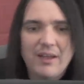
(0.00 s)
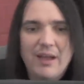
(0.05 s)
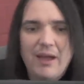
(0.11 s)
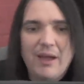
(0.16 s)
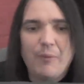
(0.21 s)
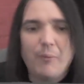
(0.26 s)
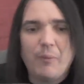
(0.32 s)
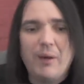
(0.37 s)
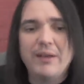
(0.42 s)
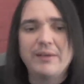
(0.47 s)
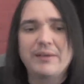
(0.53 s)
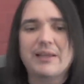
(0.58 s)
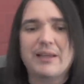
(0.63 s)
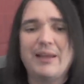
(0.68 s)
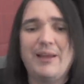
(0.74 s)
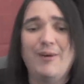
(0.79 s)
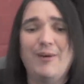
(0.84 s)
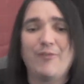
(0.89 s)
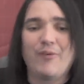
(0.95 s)
At one
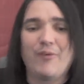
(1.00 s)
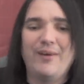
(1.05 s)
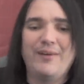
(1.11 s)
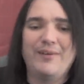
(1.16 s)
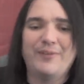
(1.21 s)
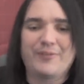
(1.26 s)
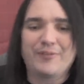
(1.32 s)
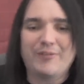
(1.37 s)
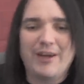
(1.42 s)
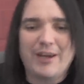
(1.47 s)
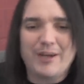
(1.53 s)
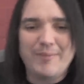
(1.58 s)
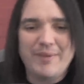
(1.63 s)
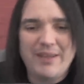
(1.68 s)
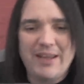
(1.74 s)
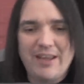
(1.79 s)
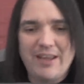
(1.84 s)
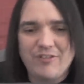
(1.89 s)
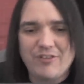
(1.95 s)
clairvoyant's
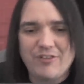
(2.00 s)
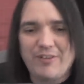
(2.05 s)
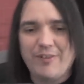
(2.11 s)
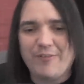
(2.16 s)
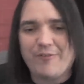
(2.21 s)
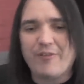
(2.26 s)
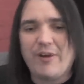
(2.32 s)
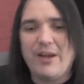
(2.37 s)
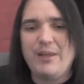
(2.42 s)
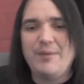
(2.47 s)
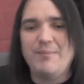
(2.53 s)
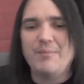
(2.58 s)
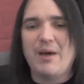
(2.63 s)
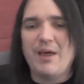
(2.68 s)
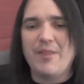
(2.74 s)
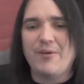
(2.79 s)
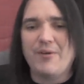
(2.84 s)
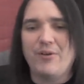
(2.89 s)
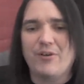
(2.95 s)
recommendation, the frightened
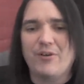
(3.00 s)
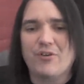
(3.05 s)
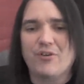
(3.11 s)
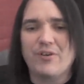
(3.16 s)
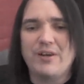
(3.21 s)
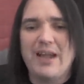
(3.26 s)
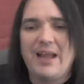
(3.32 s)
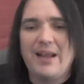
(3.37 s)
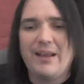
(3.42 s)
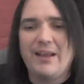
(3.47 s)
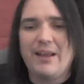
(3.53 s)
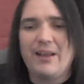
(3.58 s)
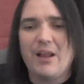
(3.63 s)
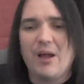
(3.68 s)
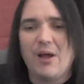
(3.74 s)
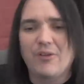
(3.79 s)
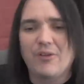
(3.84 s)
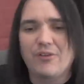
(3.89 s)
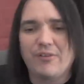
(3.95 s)
mother created an
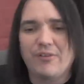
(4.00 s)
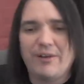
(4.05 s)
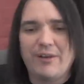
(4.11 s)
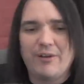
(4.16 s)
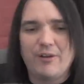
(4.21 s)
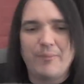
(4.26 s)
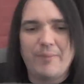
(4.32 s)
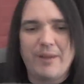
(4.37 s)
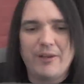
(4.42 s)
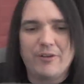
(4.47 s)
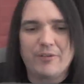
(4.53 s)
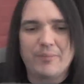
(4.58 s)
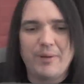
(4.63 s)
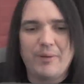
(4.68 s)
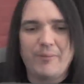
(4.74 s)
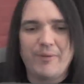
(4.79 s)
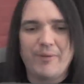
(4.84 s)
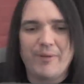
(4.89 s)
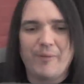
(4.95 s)
altar in her
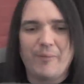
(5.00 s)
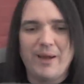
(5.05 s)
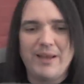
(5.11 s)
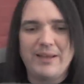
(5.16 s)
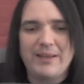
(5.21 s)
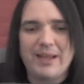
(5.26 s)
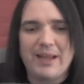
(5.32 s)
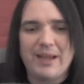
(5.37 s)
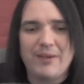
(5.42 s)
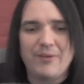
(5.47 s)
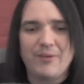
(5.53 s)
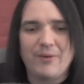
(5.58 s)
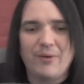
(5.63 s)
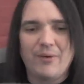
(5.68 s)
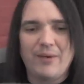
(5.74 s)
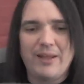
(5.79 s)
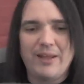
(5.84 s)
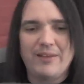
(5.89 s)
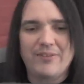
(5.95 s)
basement with a white
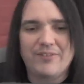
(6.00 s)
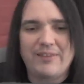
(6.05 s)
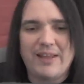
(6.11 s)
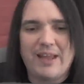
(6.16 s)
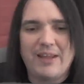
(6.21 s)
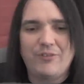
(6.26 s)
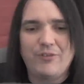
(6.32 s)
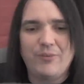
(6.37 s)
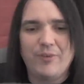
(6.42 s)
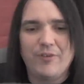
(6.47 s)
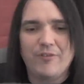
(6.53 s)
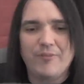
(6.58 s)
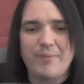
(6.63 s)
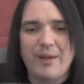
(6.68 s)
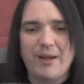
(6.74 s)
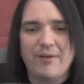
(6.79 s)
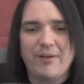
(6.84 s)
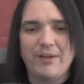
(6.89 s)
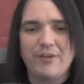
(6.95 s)
candle and a statue of
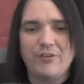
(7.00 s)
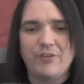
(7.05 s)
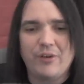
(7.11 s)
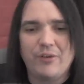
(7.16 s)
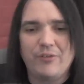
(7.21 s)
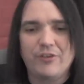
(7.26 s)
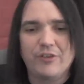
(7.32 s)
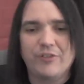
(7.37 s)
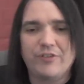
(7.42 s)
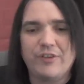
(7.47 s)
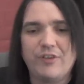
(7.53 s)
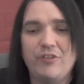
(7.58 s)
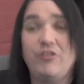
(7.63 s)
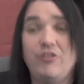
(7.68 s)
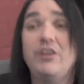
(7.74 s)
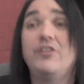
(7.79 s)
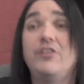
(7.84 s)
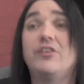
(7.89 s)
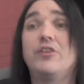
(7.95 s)
Mary, Joseph, and
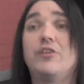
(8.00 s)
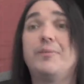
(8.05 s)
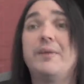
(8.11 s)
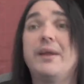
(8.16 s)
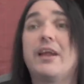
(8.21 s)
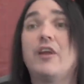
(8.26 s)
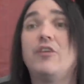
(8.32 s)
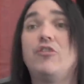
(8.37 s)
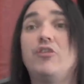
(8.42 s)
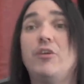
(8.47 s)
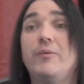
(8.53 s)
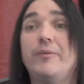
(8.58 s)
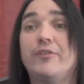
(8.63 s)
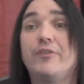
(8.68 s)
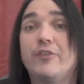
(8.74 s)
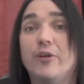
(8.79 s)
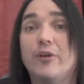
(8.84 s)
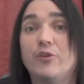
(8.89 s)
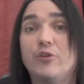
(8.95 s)
Jesus because she
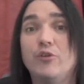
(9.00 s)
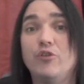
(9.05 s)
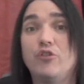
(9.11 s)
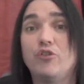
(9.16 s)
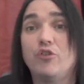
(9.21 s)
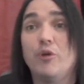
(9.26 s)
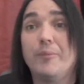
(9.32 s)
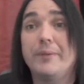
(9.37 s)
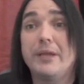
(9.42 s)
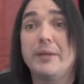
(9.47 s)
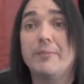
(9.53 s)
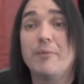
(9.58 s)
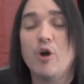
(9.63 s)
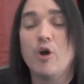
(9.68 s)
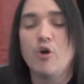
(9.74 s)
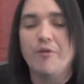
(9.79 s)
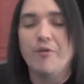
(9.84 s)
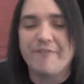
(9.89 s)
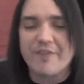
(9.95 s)
was still too stupid to
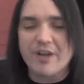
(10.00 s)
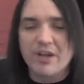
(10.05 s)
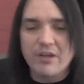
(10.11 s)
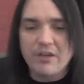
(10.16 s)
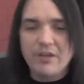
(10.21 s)
move.